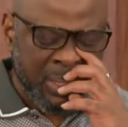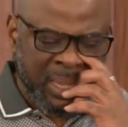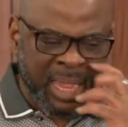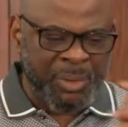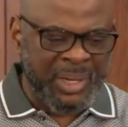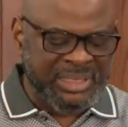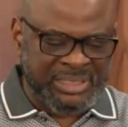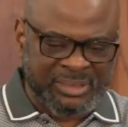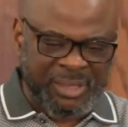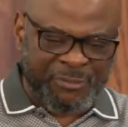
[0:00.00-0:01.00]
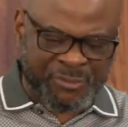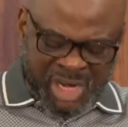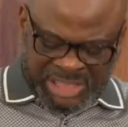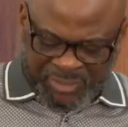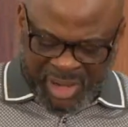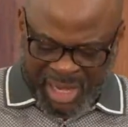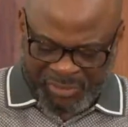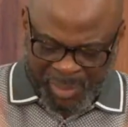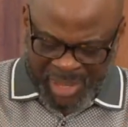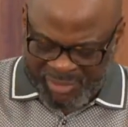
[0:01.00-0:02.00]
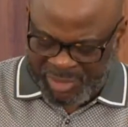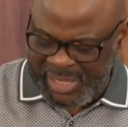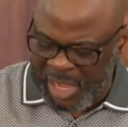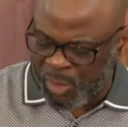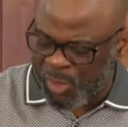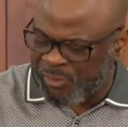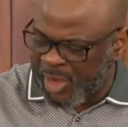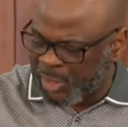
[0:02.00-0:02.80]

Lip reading: I release fresh fire from heaven now over